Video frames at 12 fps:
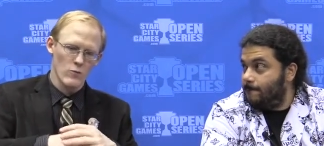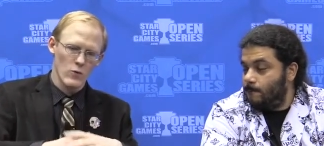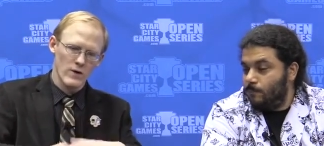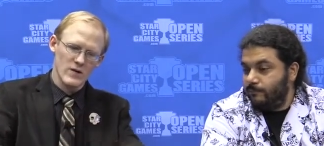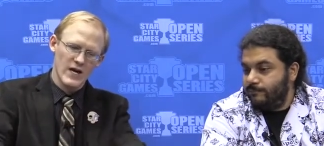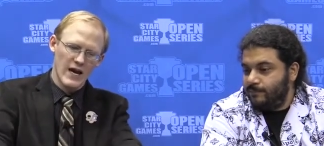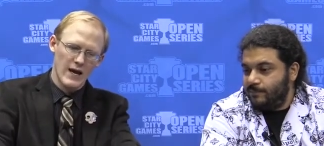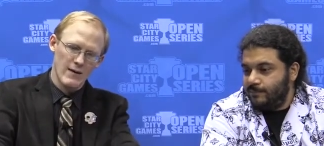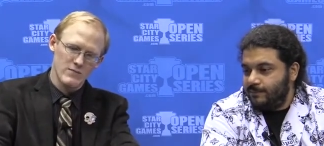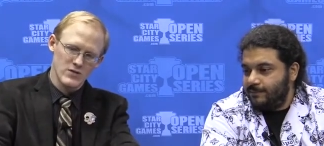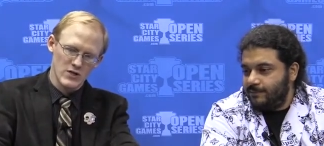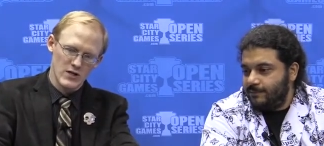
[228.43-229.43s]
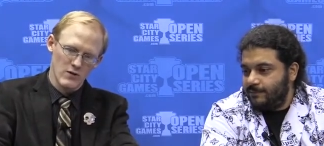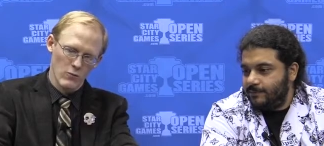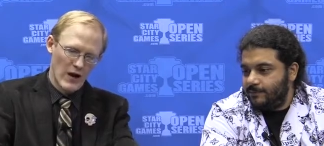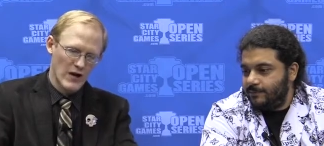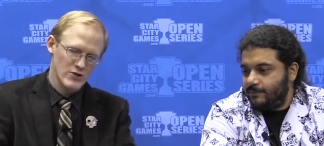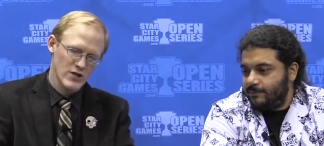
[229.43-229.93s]
Speaker 1: what came to the
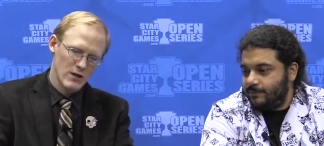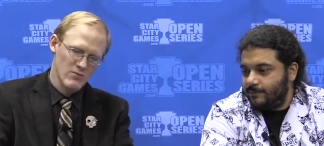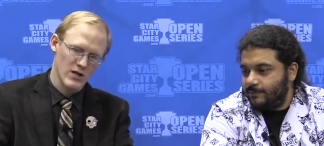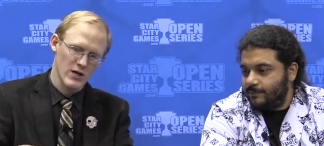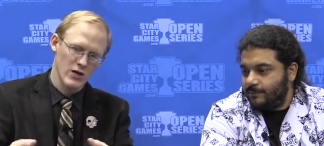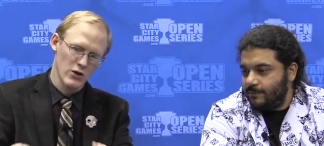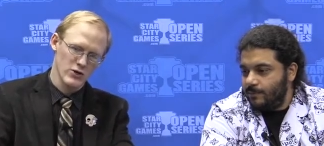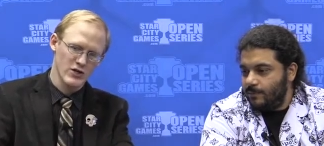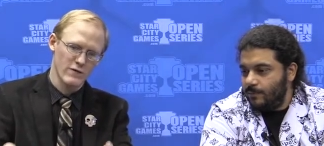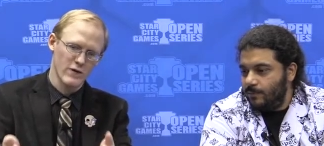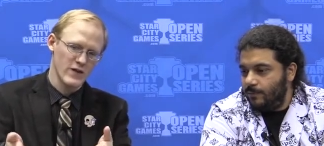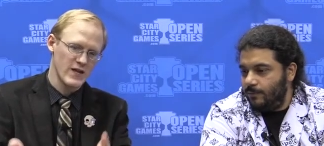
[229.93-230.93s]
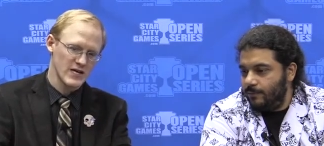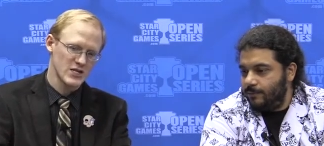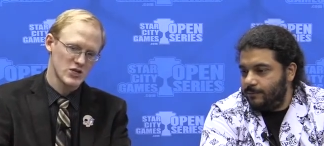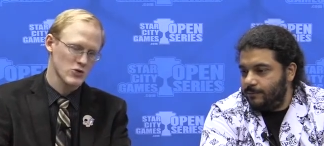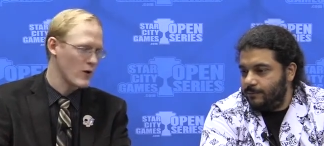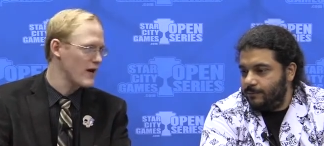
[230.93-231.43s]
how'd you come to the conclusion for
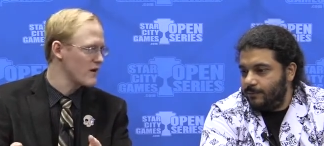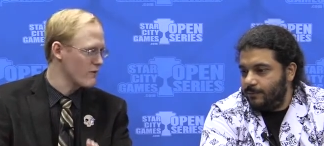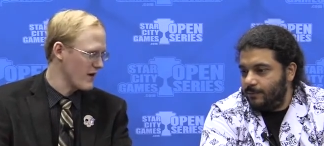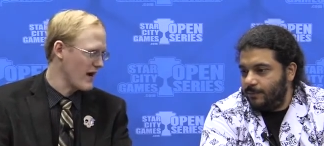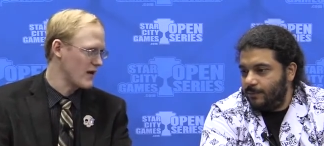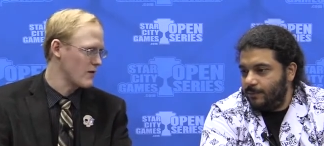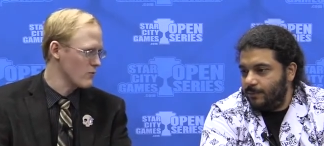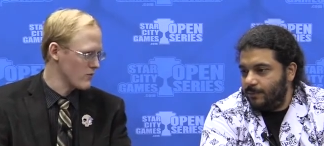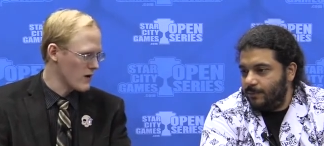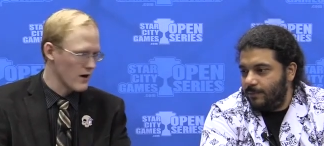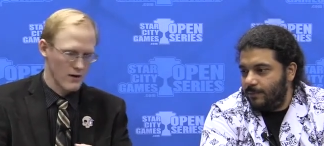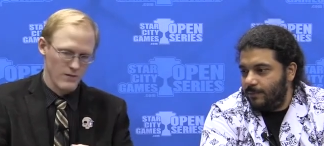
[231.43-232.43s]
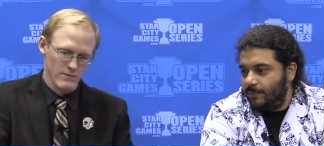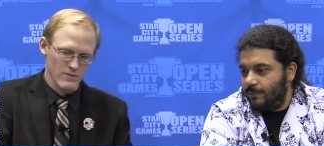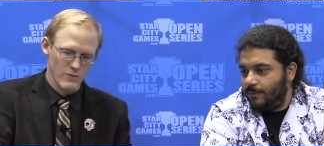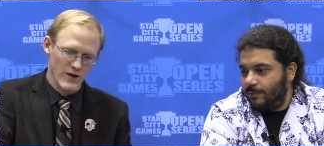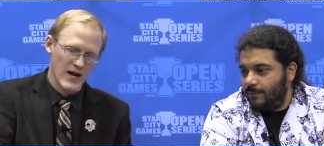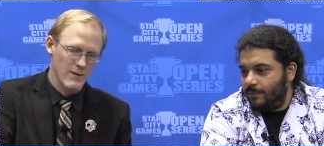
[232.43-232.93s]
this suite of rea, re,
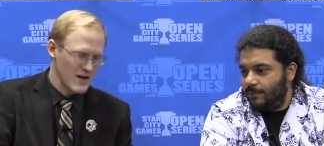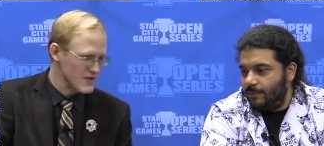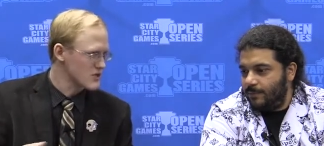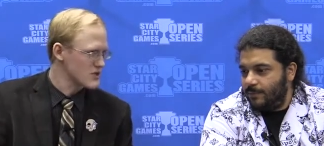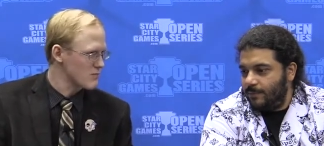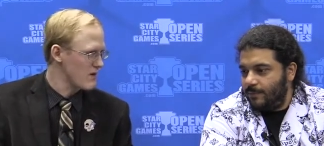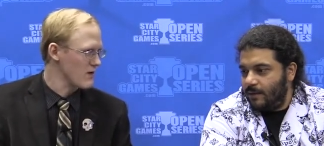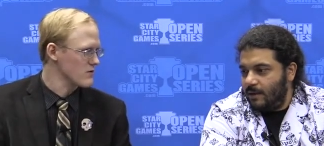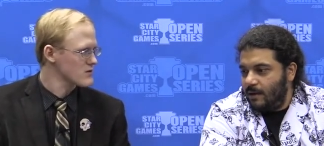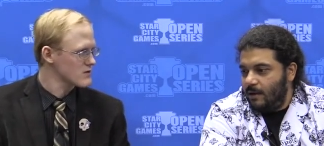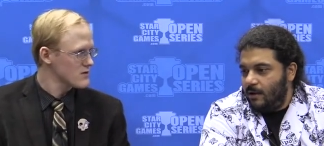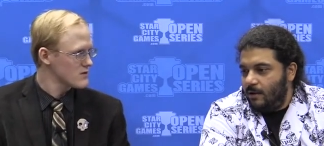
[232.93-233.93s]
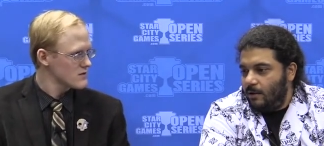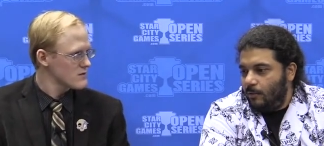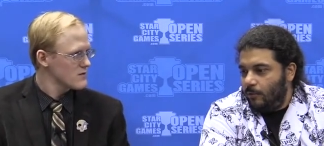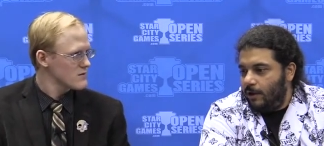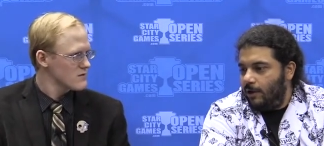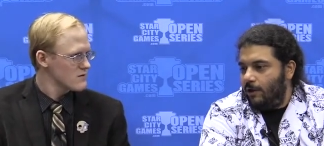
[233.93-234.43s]
reanimation spells?
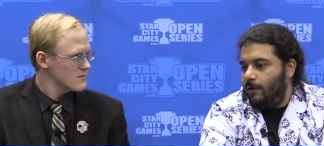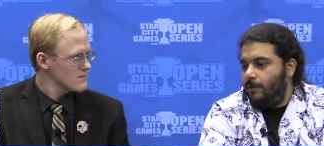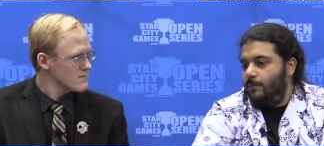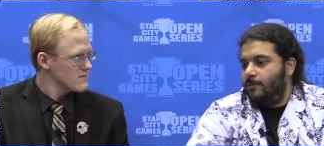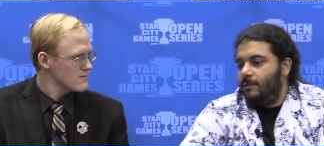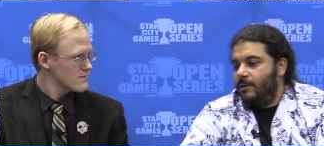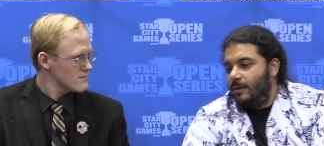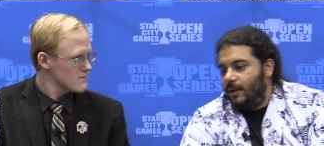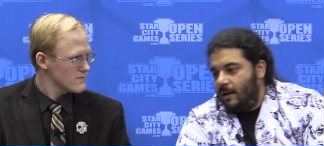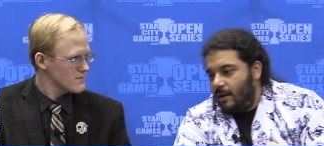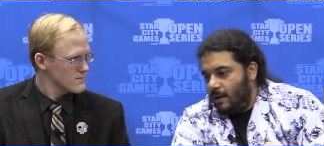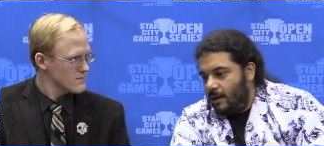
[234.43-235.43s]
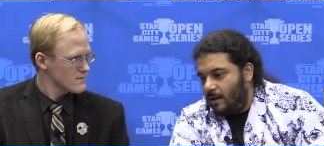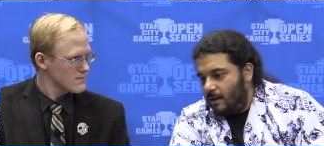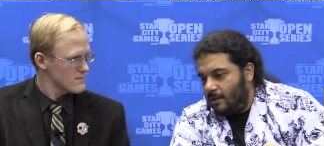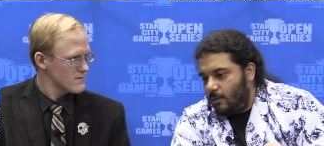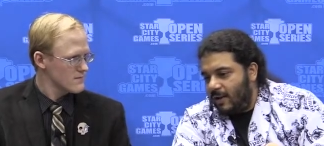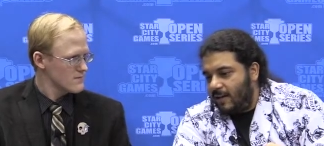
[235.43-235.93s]
Speaker 2: Well.
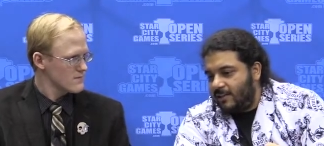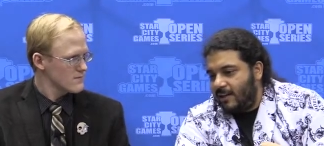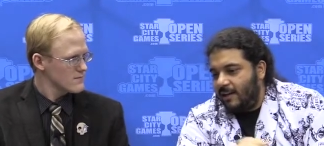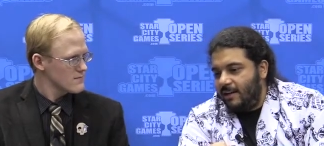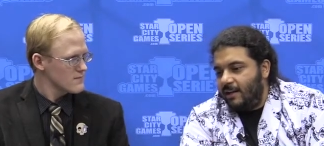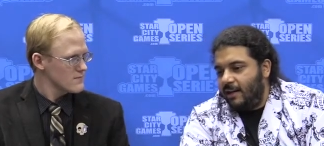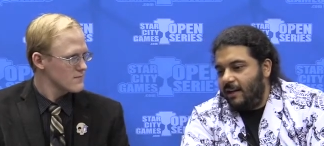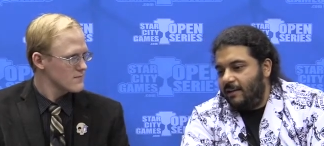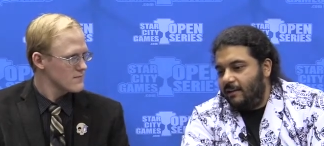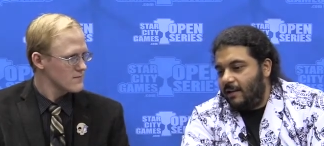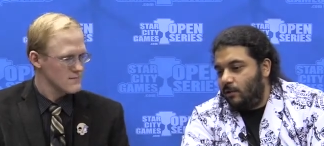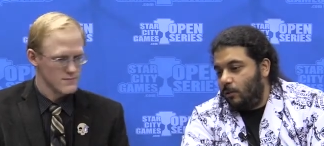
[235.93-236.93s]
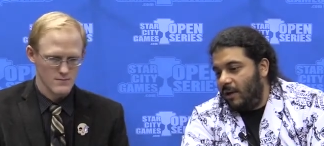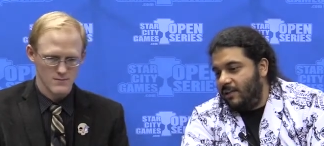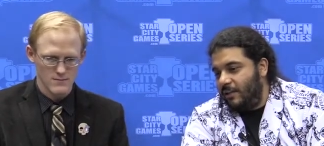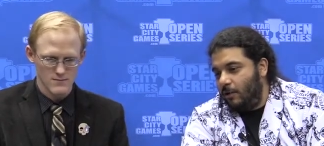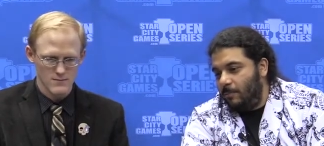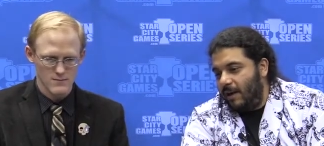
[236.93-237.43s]
Uh, the way I saw it, the
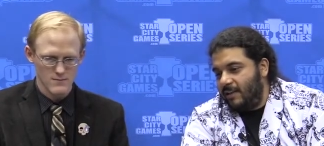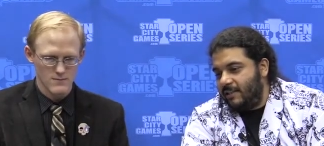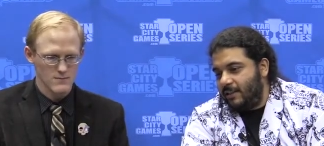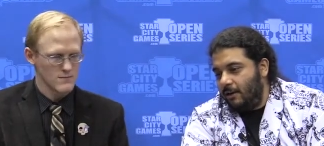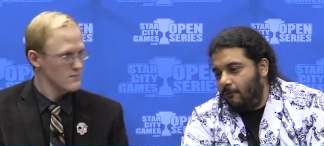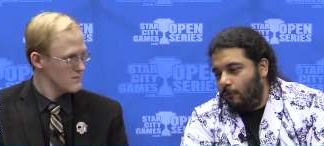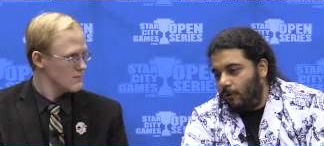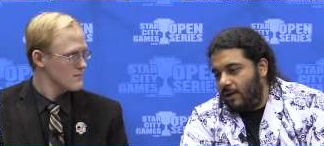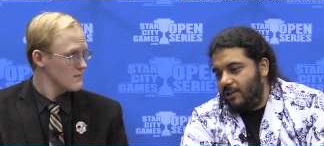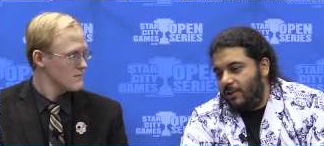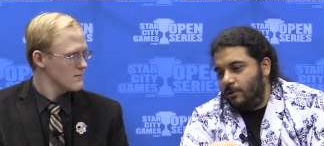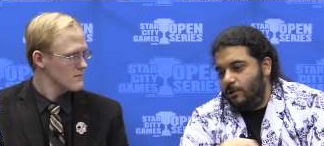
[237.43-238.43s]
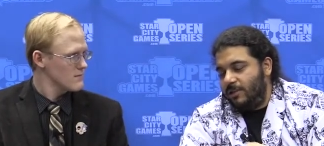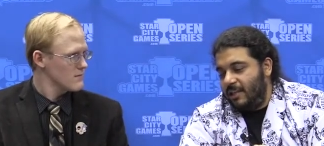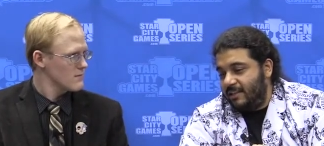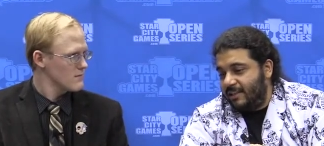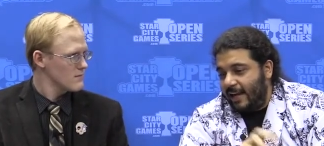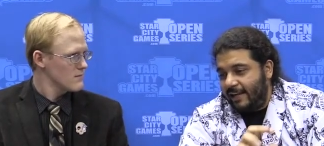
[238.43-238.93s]
rescue by itself, four rescues,
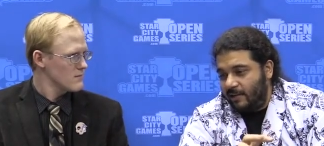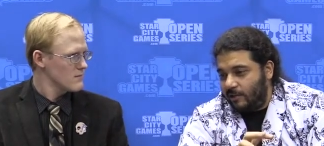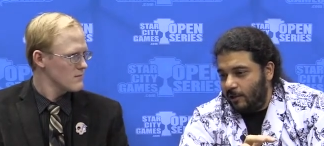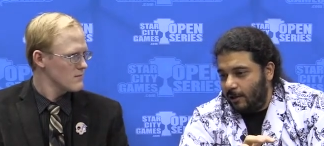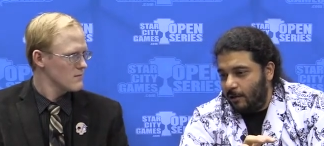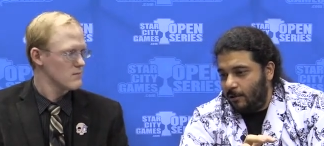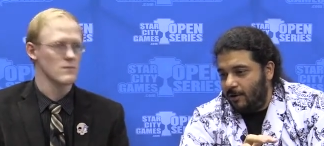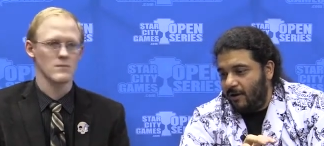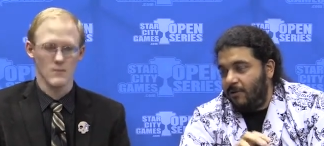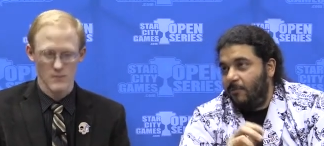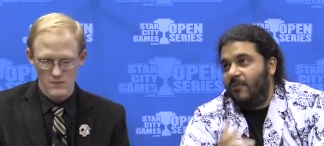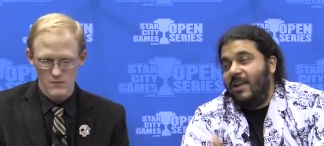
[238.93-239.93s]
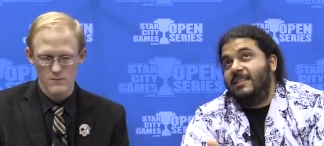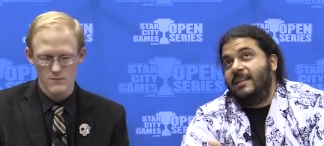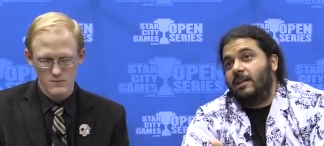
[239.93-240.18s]
it's kind of slow if you're facing